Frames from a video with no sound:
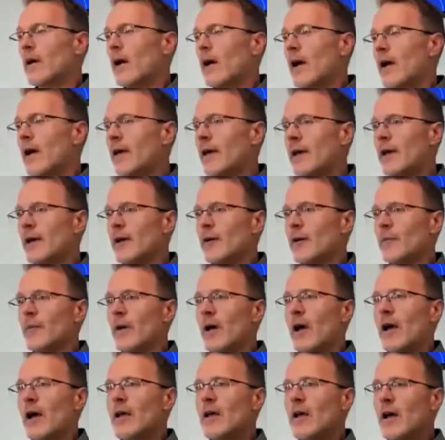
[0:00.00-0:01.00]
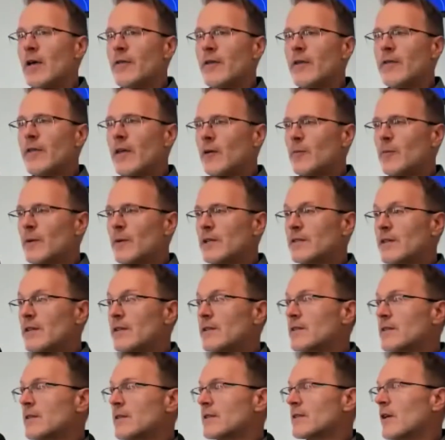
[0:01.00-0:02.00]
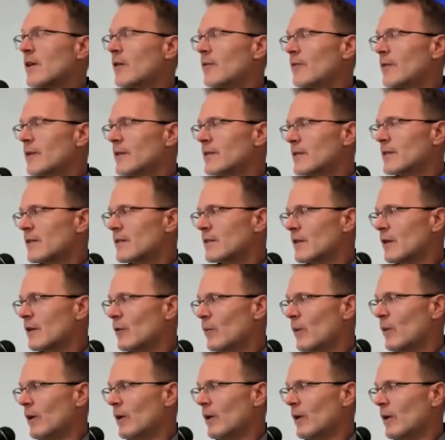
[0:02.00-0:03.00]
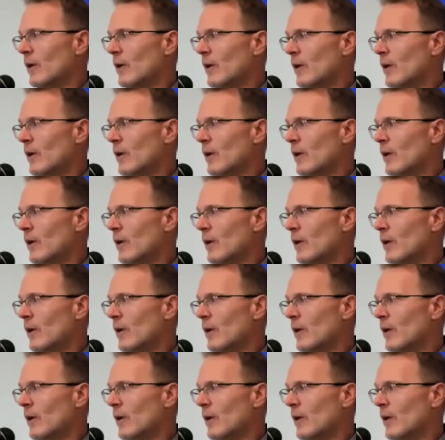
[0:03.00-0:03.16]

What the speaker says: I am. I think that means he's the self-existent one.